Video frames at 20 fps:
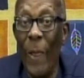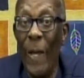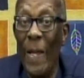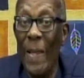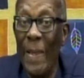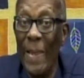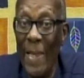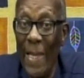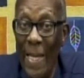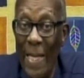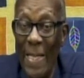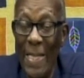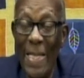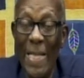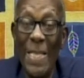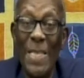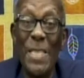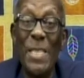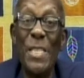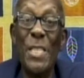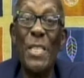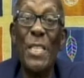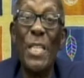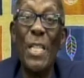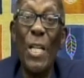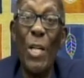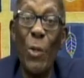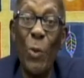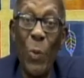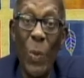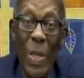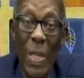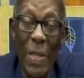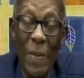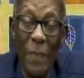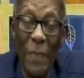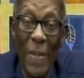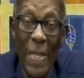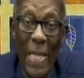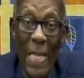then the children
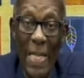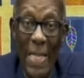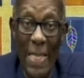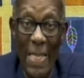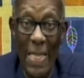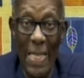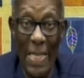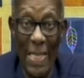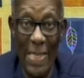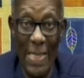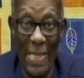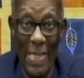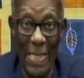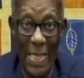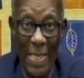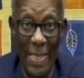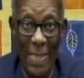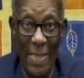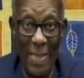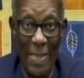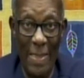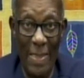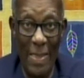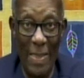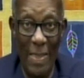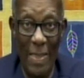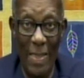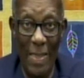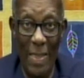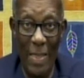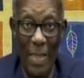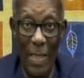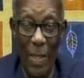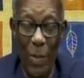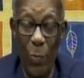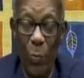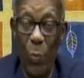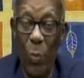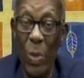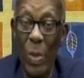of the intestate
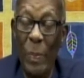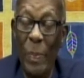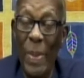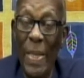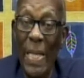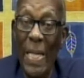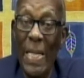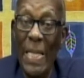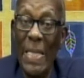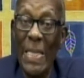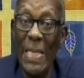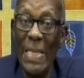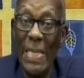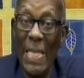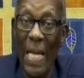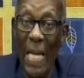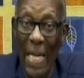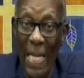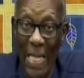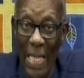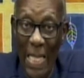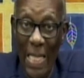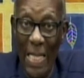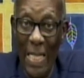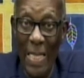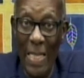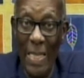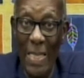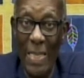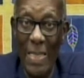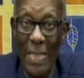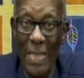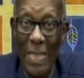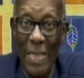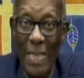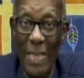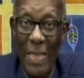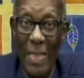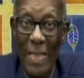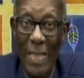would be entitled
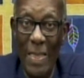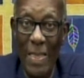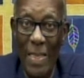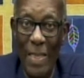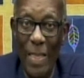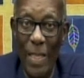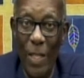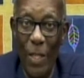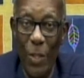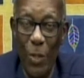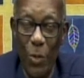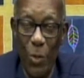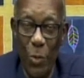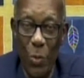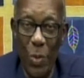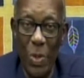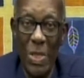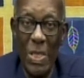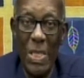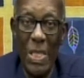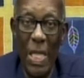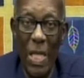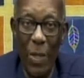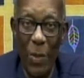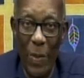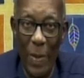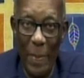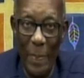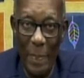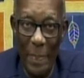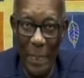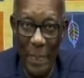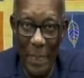to share up